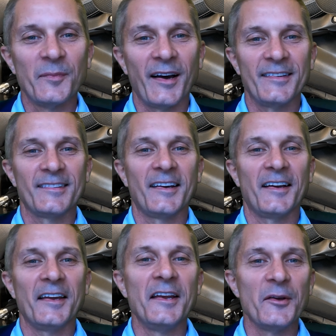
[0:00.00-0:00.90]
But
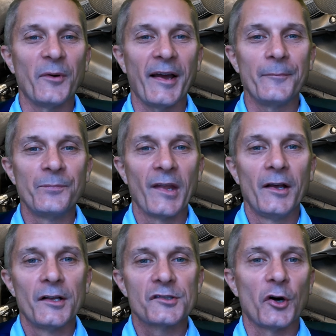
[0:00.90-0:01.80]
anyway,
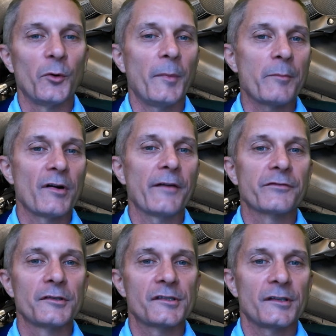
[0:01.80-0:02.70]
so my
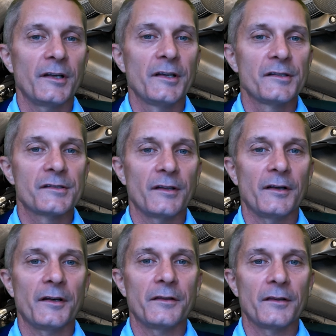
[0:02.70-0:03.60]
preference is
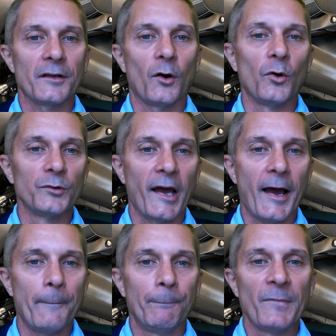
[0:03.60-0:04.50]
the old
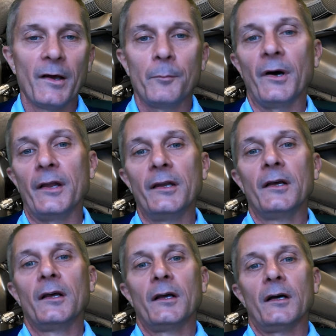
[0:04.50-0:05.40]
app. But
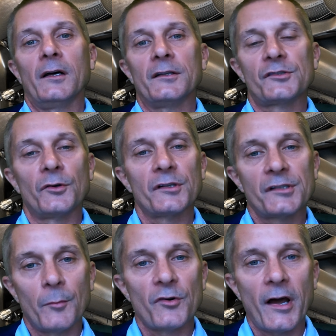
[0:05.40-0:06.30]
so to
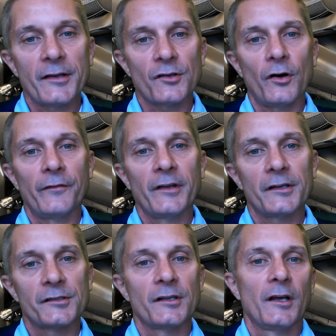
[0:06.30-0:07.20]
summarize all of
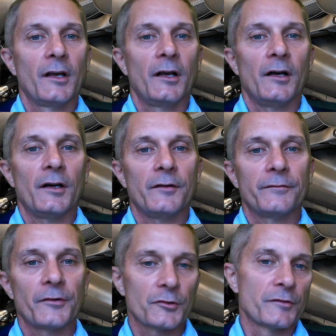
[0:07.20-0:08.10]
this,
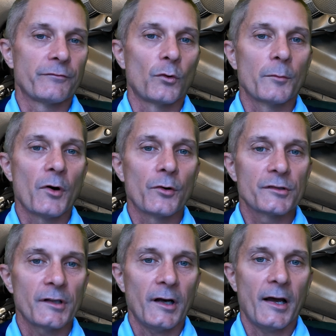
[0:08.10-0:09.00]
First and
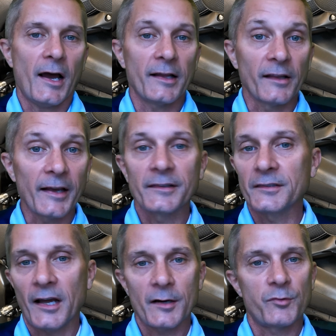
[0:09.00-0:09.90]
foremost, I like the
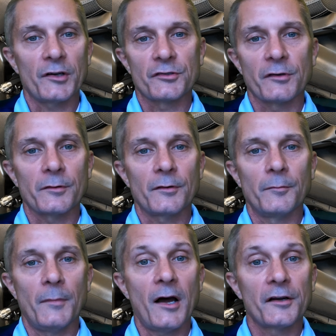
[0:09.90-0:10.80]
tire pressure
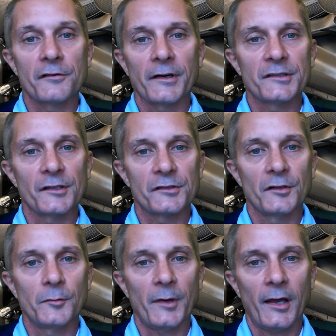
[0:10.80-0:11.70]
monitoring
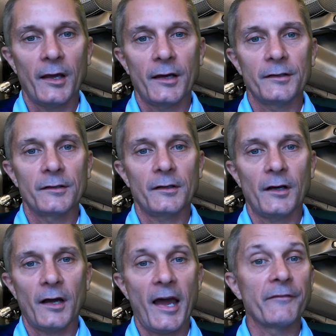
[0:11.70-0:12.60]
system, and
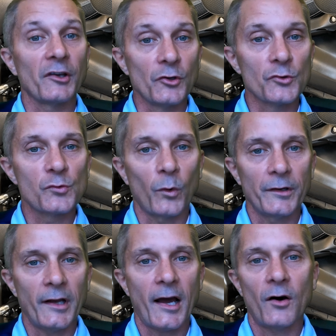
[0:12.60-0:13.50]
having used
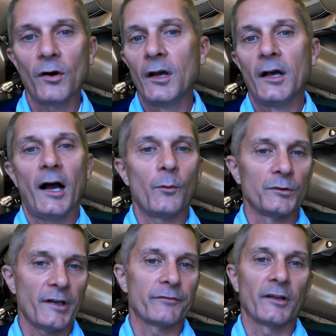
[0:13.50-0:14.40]
one now, I
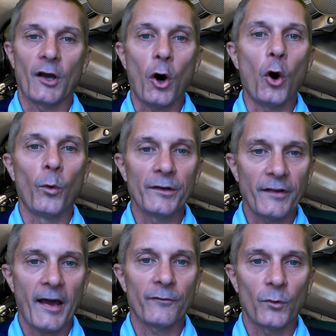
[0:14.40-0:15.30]
will definitely
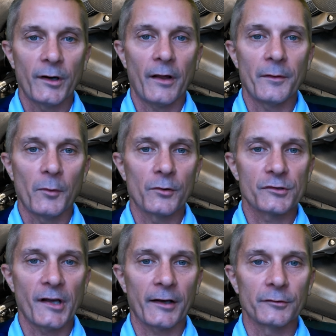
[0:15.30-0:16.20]
always have one on the
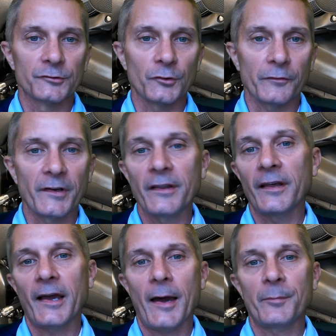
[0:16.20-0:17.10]
motorcycle. So if
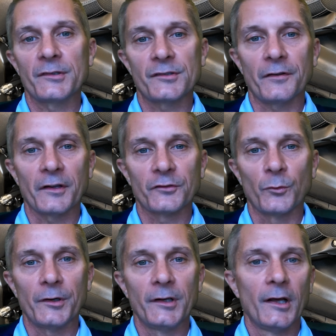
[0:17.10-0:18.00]
anything happens to this
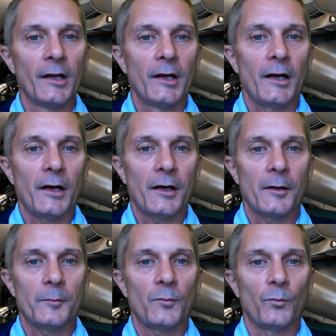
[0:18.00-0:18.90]
one,
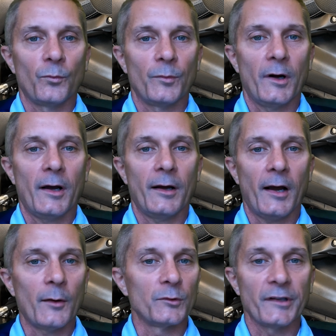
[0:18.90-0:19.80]

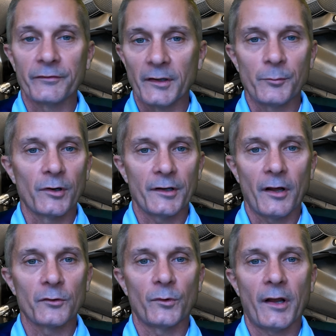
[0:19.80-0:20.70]
I will definitely put
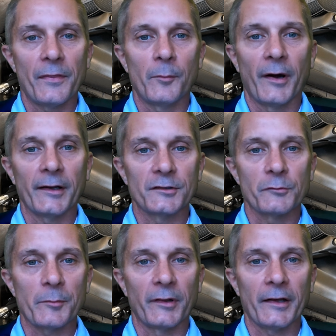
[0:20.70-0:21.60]
another one on the bike
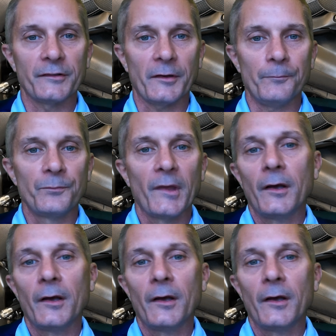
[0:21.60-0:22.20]
to replace it.